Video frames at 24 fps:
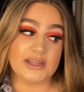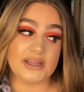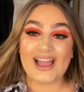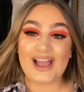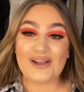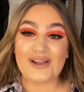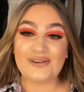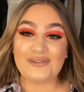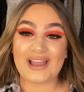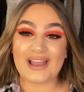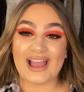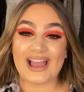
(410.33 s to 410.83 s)

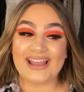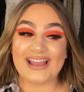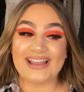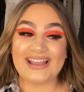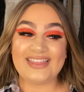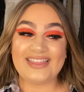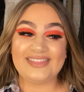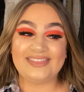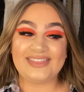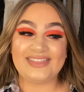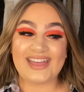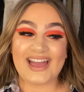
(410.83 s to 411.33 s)

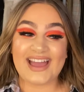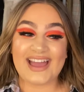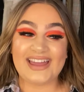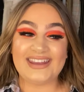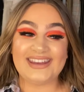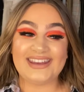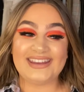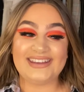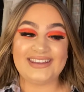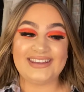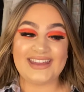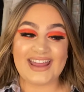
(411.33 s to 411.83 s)
Okay,
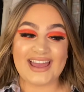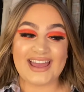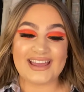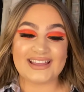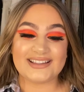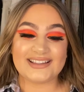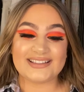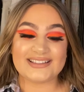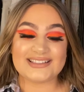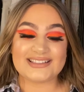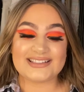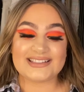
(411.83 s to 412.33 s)
then
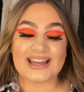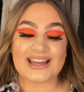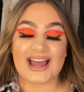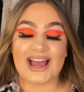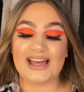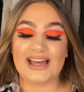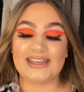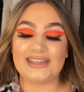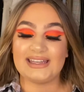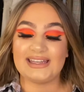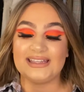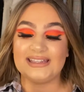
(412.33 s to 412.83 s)
next
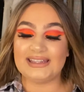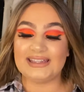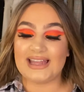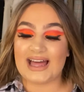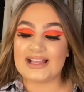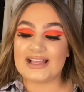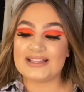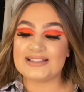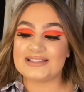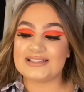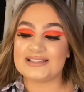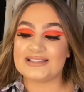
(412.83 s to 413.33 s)
and
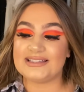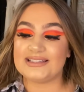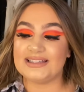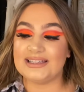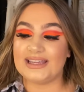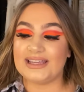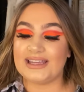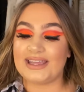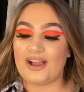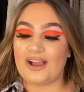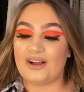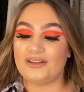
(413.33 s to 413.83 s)

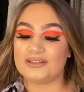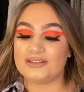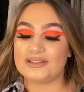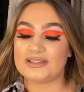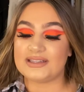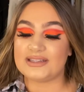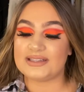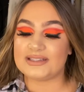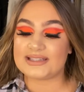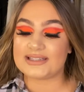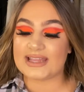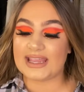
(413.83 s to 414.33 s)
lastly onto
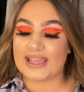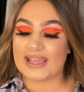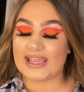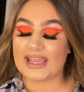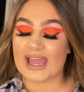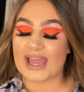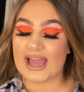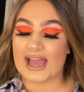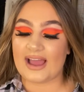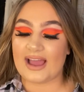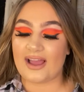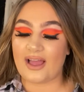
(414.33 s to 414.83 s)
the
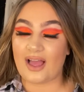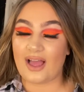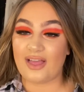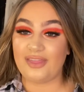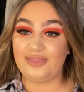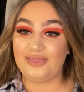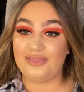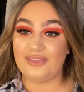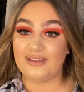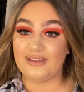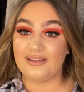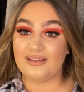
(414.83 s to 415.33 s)
skincare
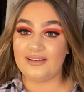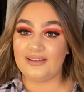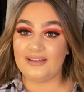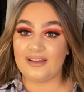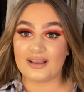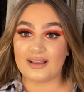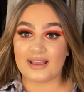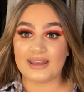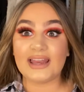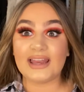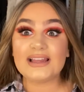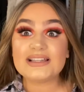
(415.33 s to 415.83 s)
and the
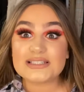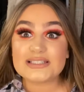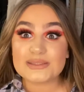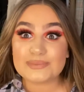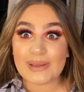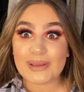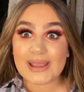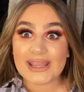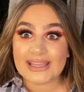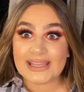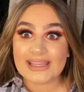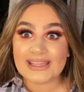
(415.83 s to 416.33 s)
can I
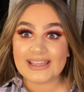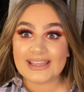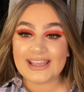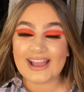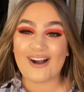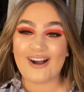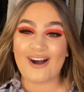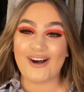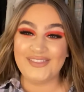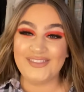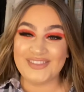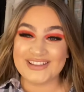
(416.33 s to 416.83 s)
speak
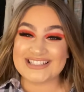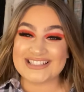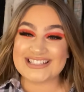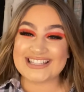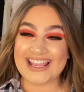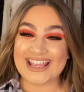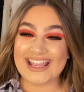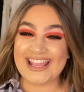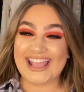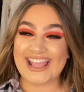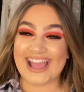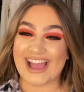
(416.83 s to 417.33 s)
on the
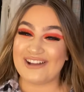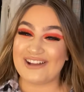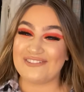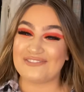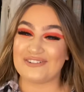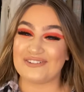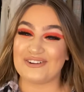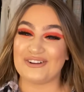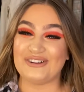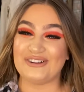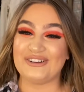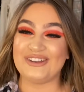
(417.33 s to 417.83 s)
skincare
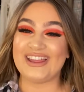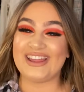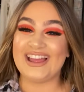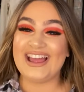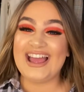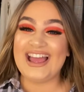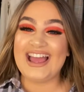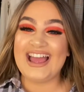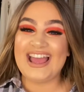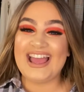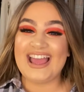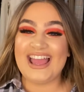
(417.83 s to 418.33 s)
front
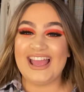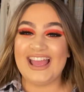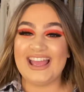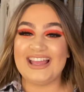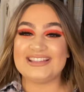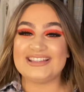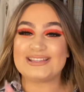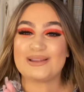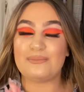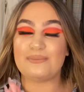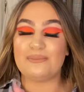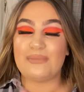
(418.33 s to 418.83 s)

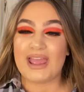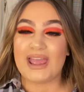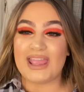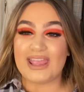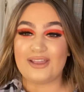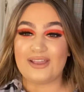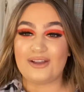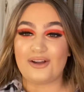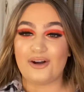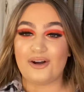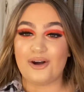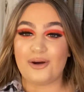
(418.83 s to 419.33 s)
is
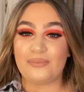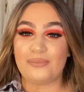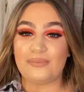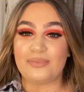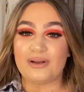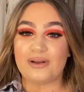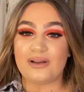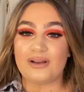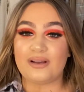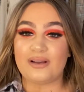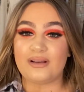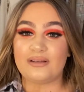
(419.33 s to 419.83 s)
Makeup
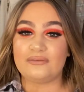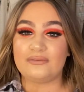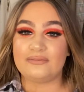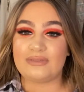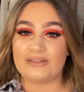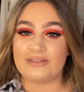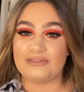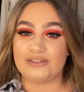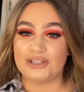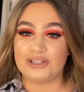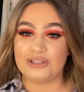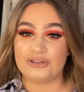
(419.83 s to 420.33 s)

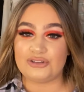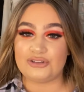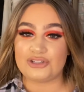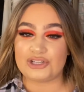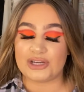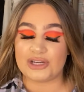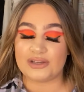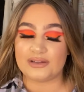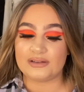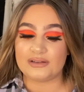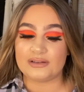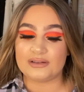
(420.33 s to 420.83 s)

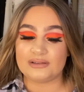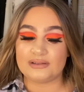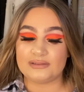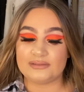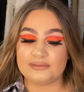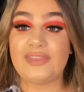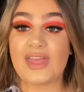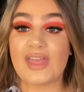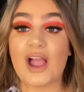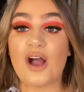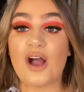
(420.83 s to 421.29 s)
Revolution. They are